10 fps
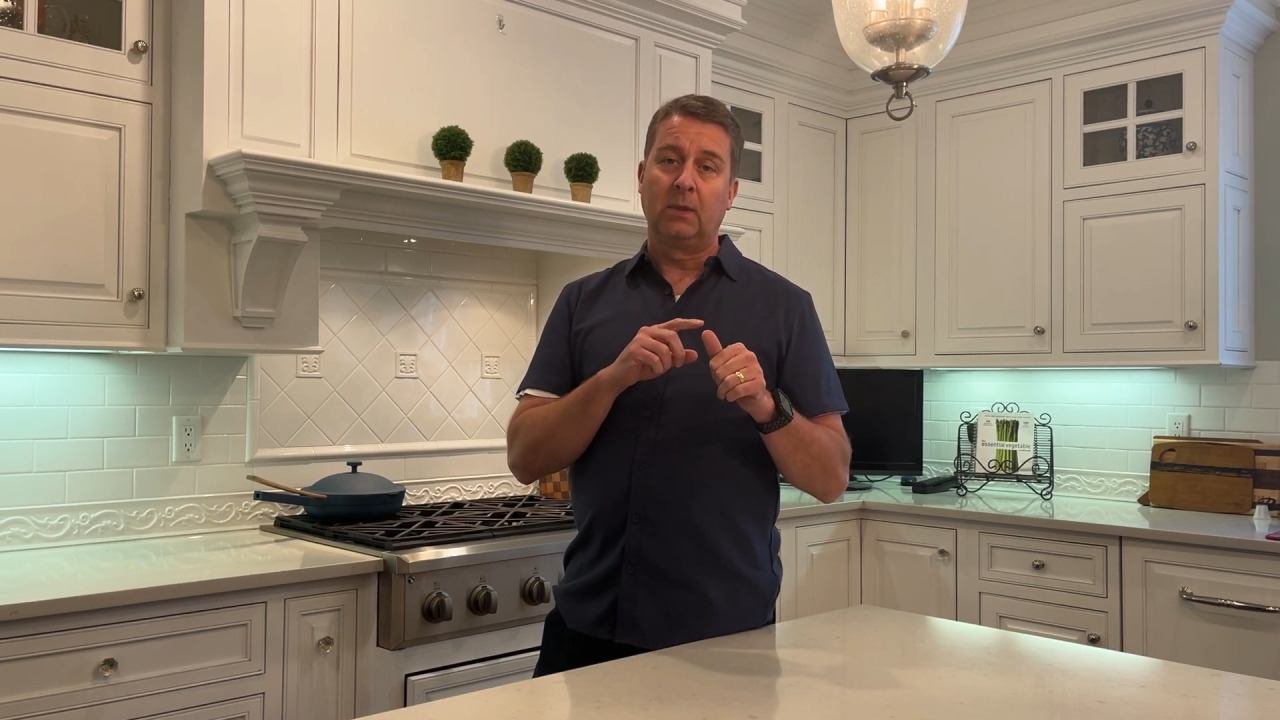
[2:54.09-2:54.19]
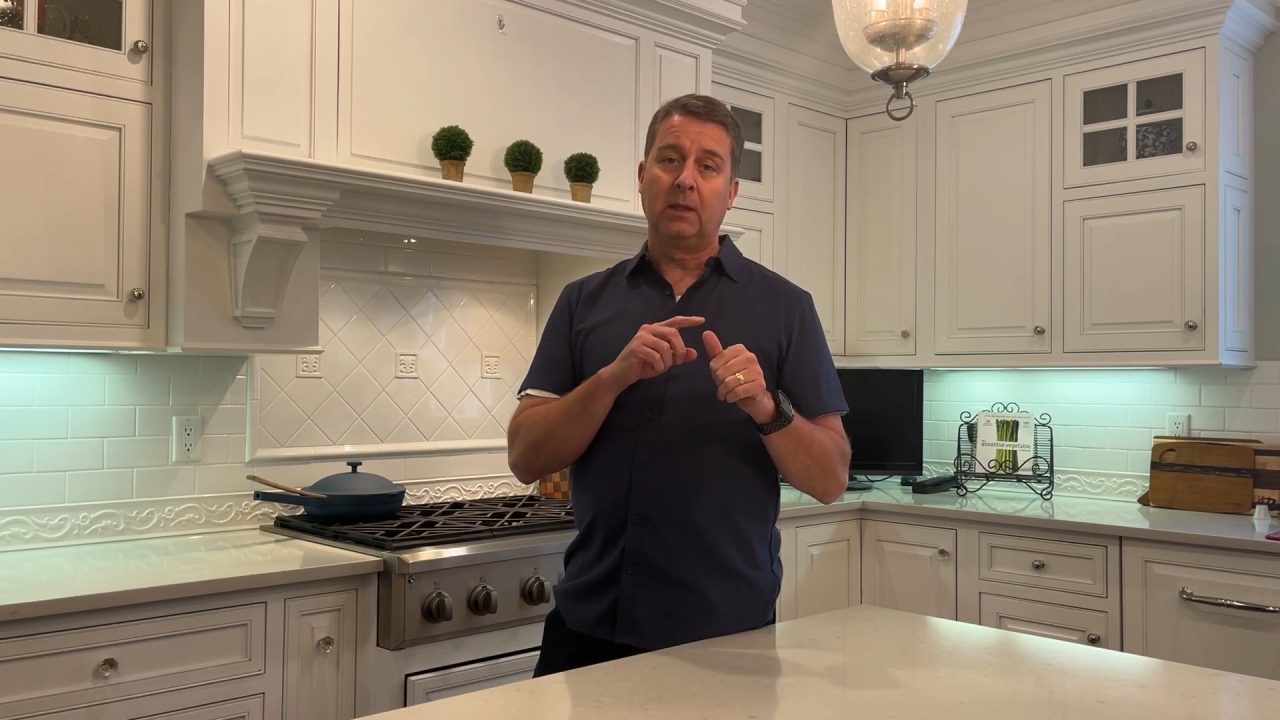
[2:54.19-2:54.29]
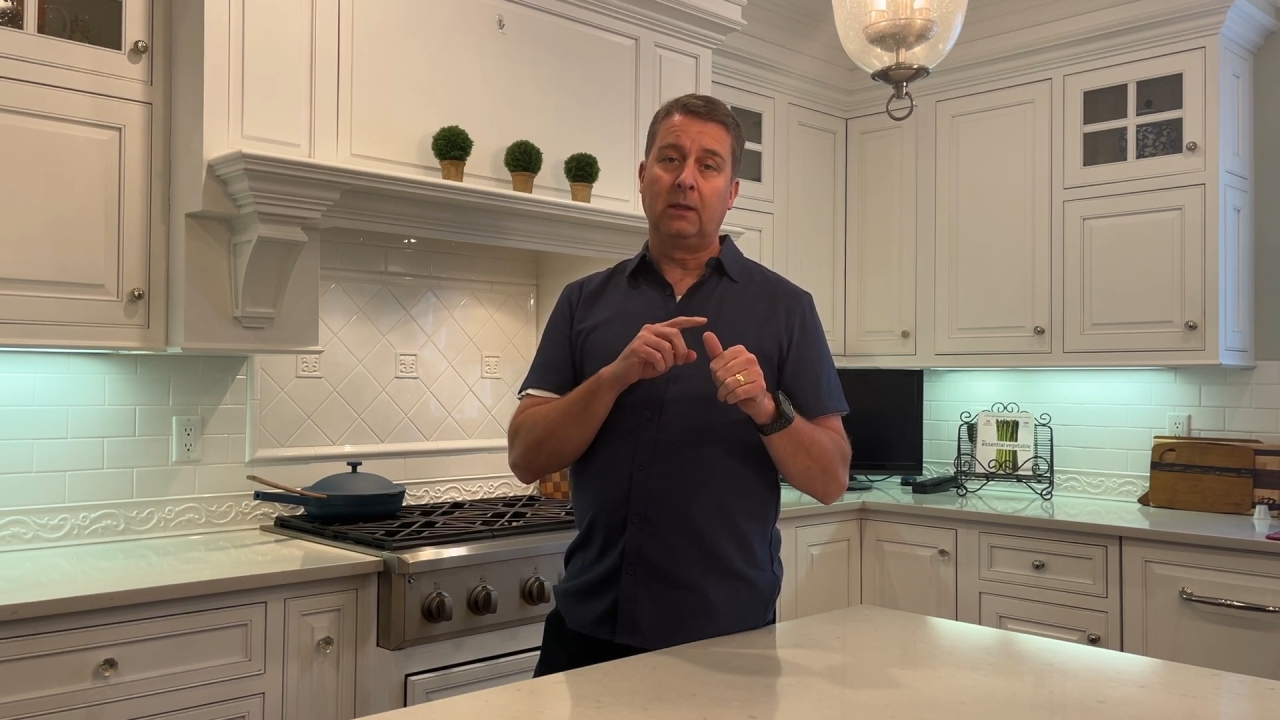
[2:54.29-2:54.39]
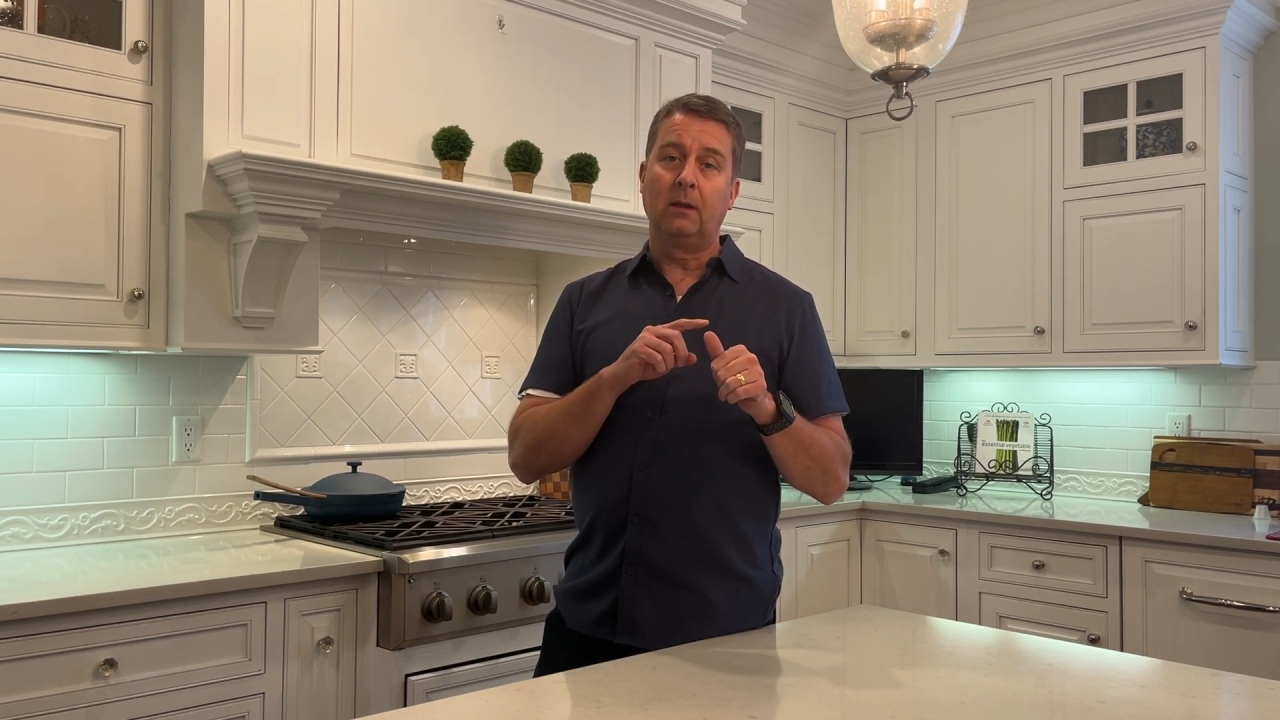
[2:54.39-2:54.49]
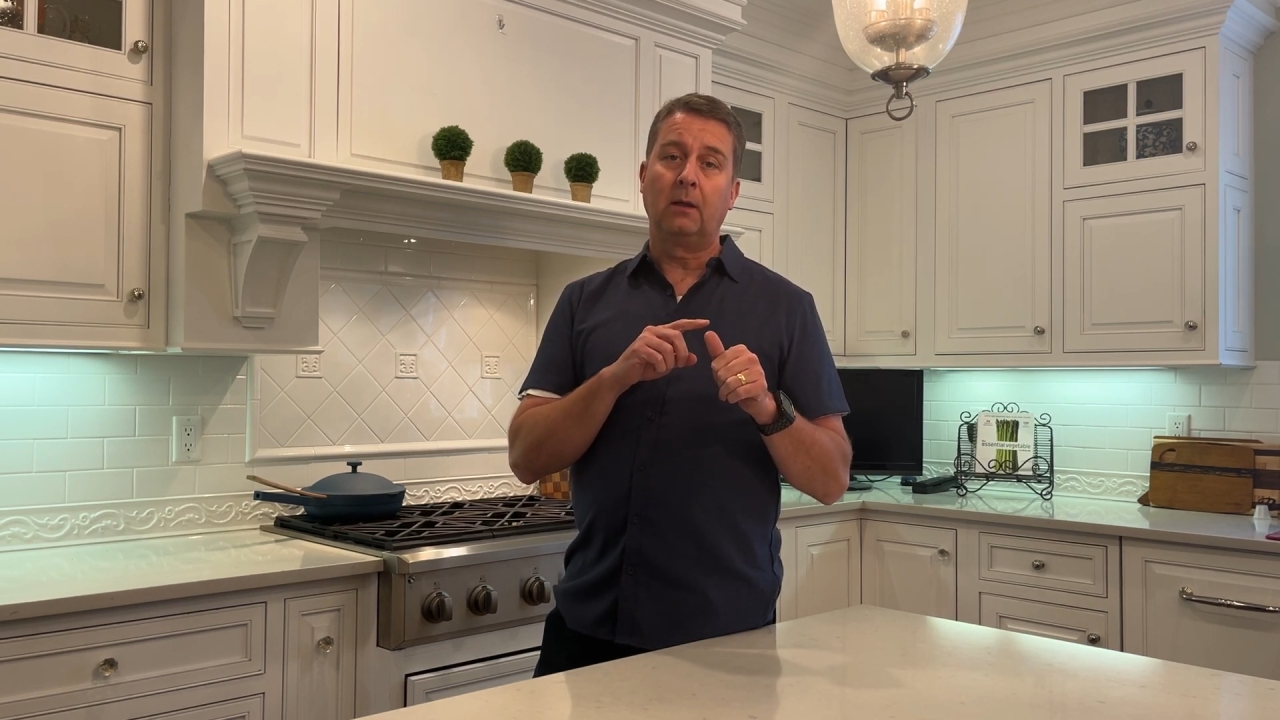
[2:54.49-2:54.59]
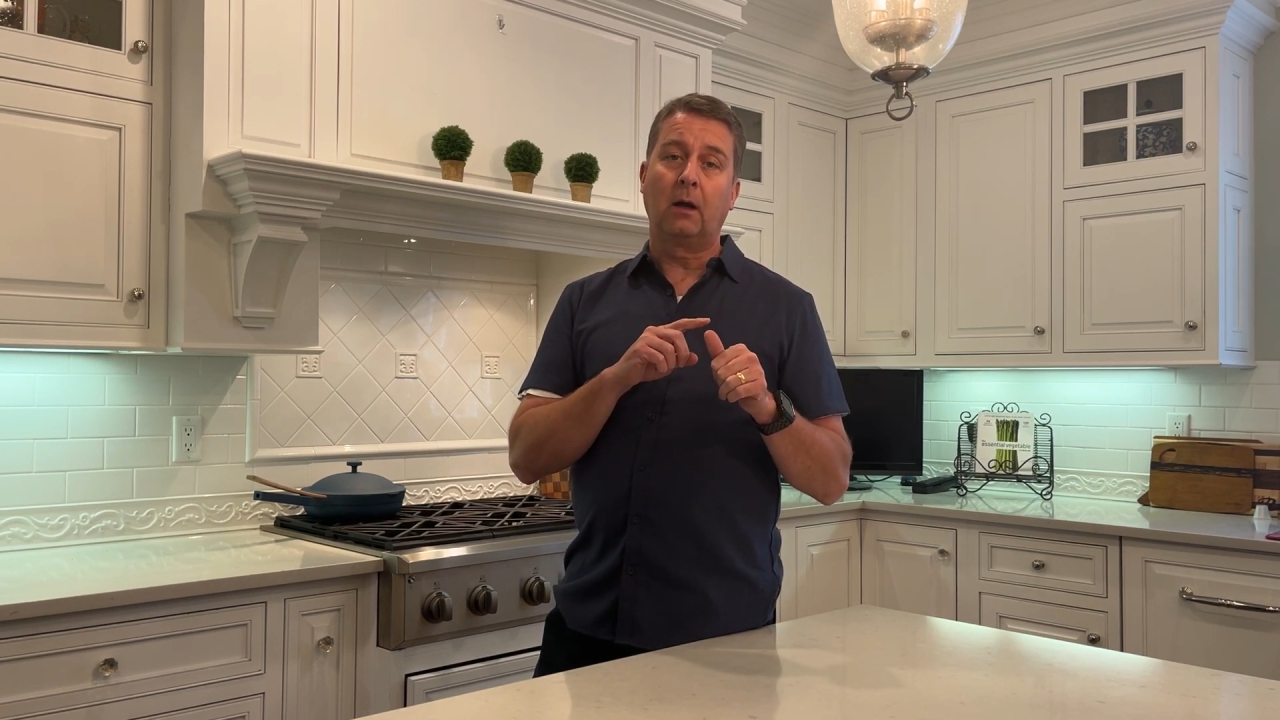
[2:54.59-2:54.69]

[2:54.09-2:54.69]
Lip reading: the